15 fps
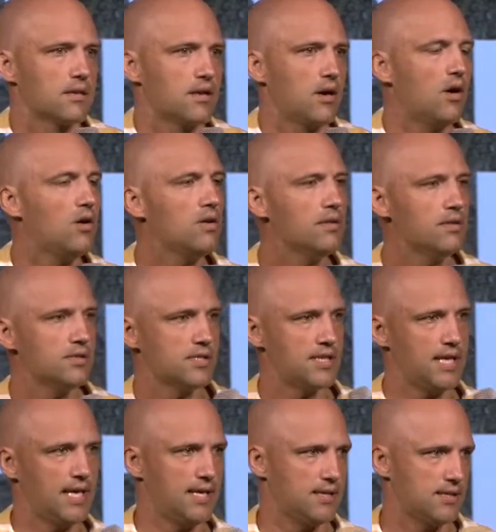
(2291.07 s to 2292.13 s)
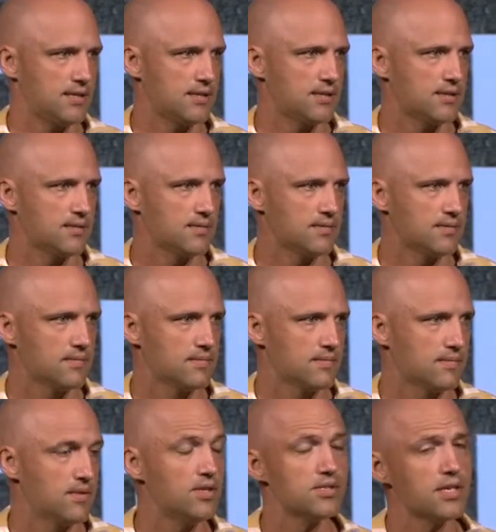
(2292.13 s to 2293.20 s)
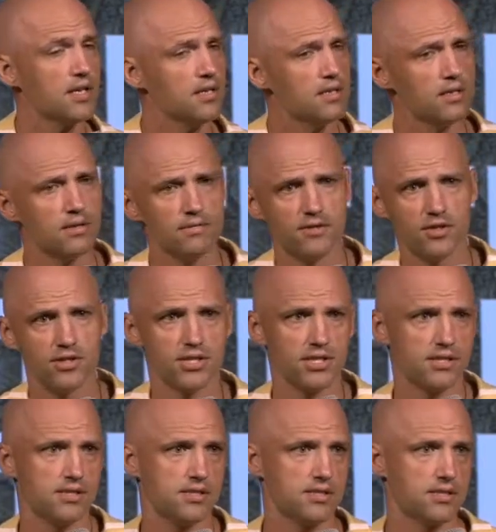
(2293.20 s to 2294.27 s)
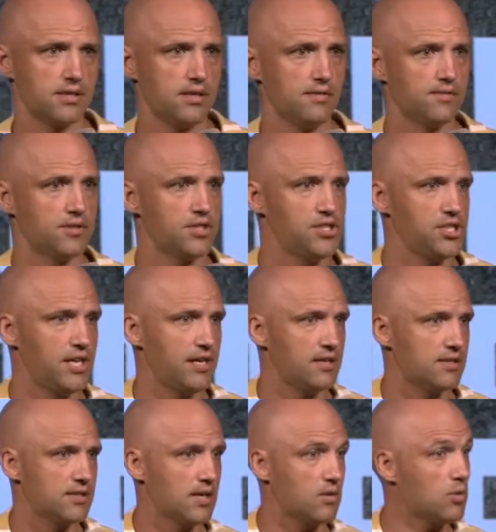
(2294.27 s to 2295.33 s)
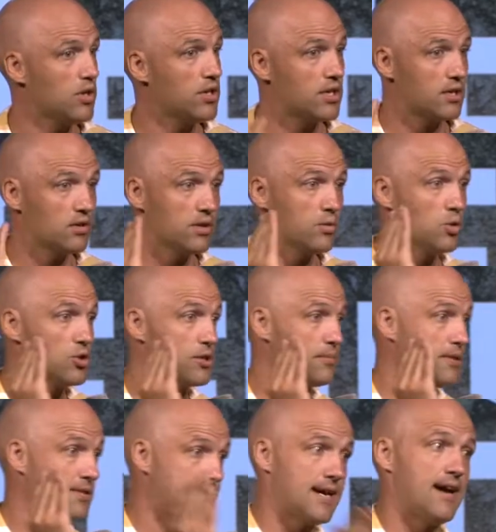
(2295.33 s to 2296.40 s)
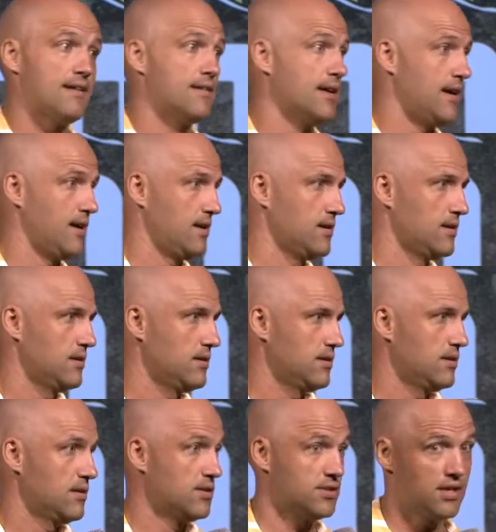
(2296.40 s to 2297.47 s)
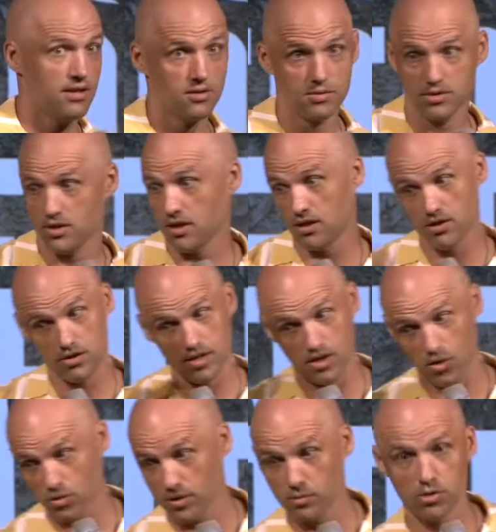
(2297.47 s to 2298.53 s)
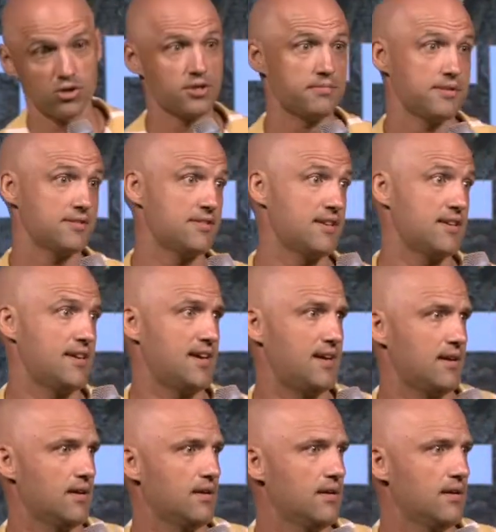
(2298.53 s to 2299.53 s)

All those things. There's other versions of Christianity. It's like, well, you can only worship on Saturday. There's other ones like you can only worship on Sunday.